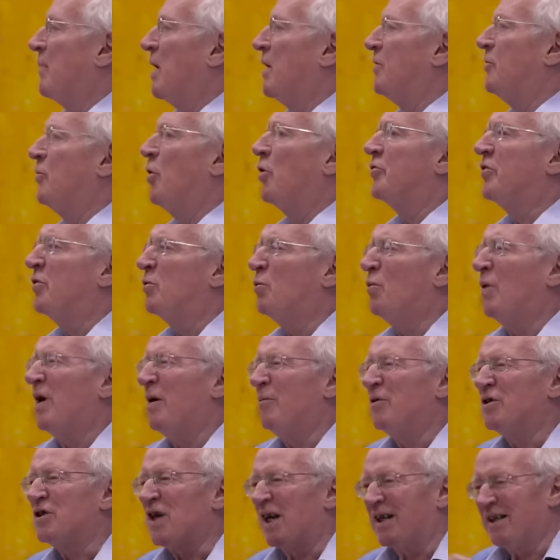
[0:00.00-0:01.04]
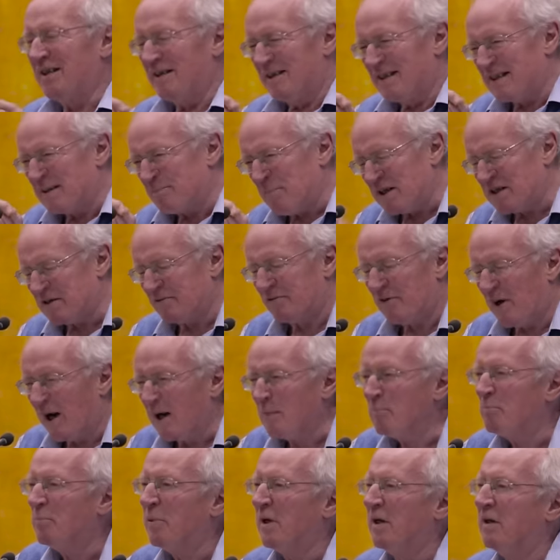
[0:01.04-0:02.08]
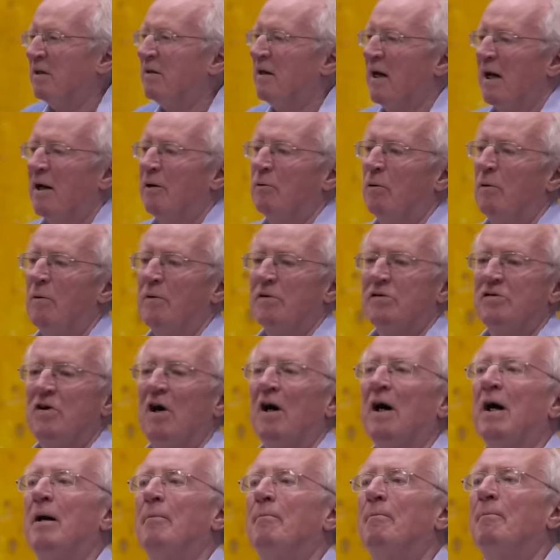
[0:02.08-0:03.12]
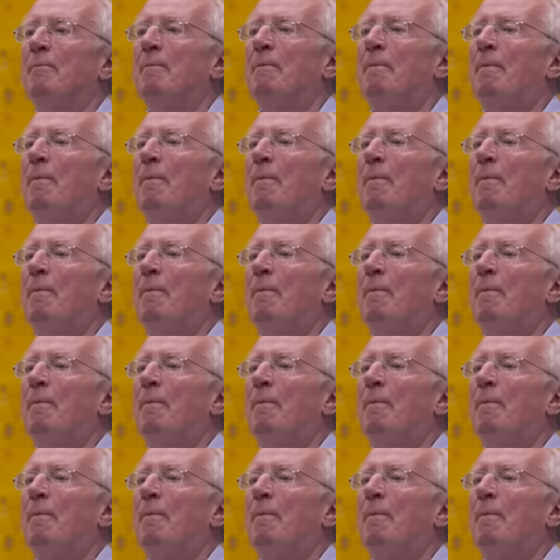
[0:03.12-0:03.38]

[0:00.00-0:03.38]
and not in a way which I can specify and pin down all the time,